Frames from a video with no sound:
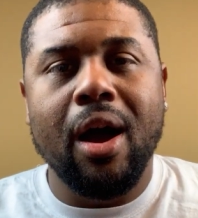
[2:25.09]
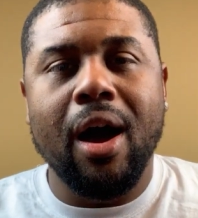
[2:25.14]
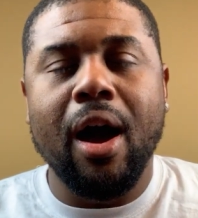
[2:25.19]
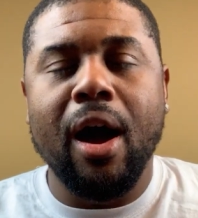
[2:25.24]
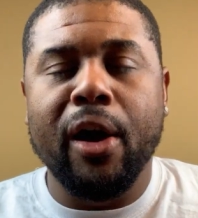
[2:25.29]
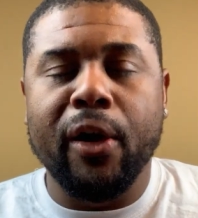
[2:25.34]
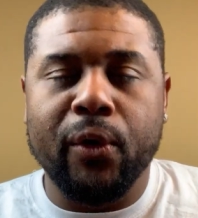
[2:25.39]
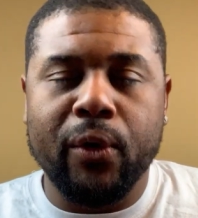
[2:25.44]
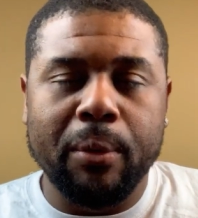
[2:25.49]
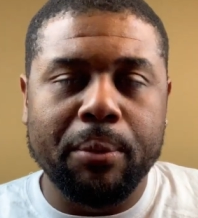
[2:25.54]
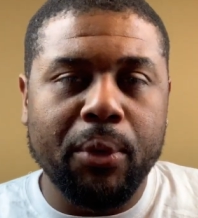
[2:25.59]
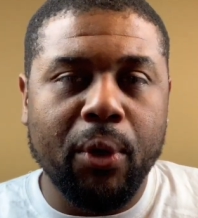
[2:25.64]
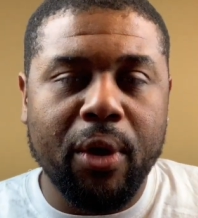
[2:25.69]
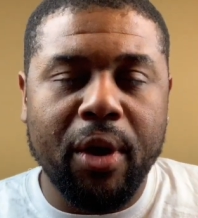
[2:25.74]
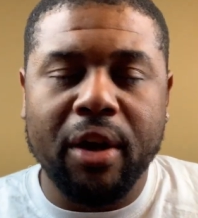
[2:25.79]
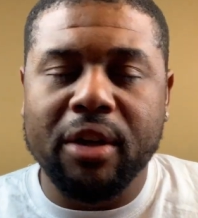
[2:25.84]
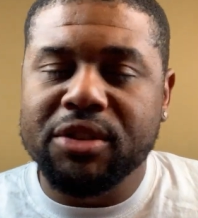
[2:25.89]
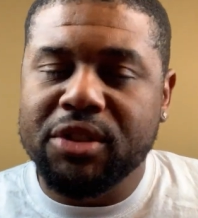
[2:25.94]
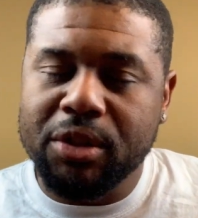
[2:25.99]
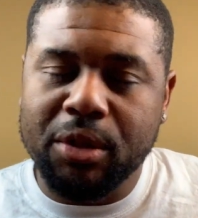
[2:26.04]

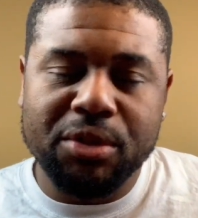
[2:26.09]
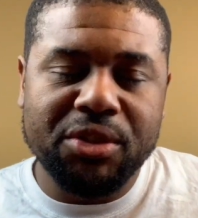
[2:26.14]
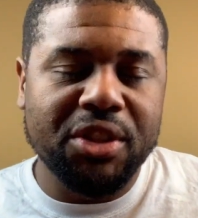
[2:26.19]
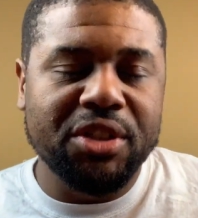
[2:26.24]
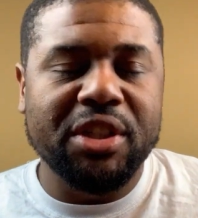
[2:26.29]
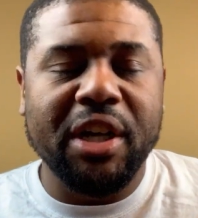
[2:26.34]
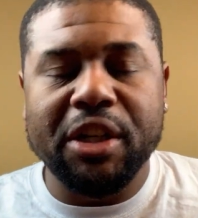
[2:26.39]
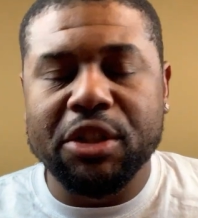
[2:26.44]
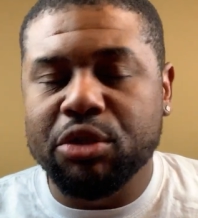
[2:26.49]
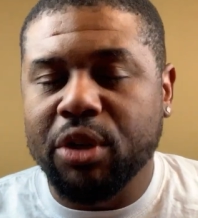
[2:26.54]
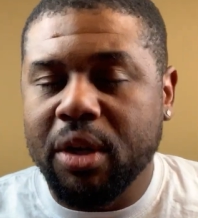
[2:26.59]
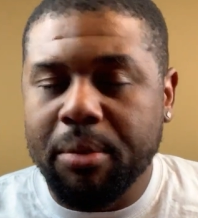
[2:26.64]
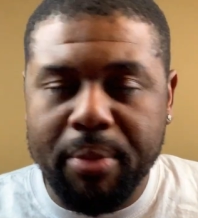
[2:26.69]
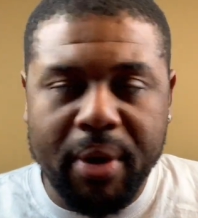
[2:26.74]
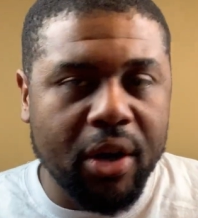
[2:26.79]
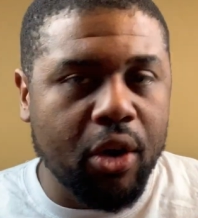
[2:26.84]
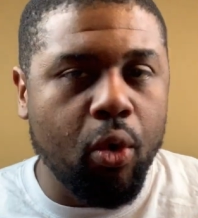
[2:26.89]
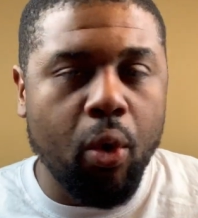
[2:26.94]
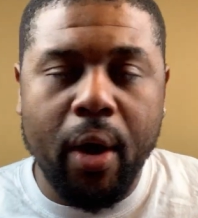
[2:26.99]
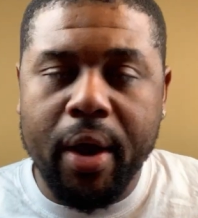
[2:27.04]
cryptocurrency, go teach how to trade
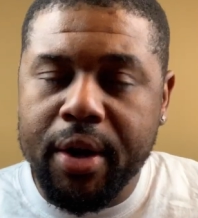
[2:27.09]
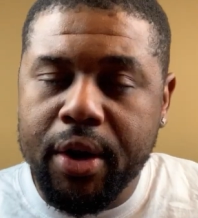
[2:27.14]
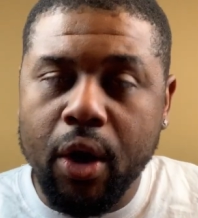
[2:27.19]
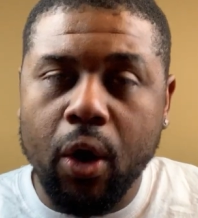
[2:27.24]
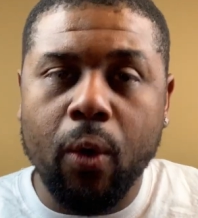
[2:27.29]
Bitcoin.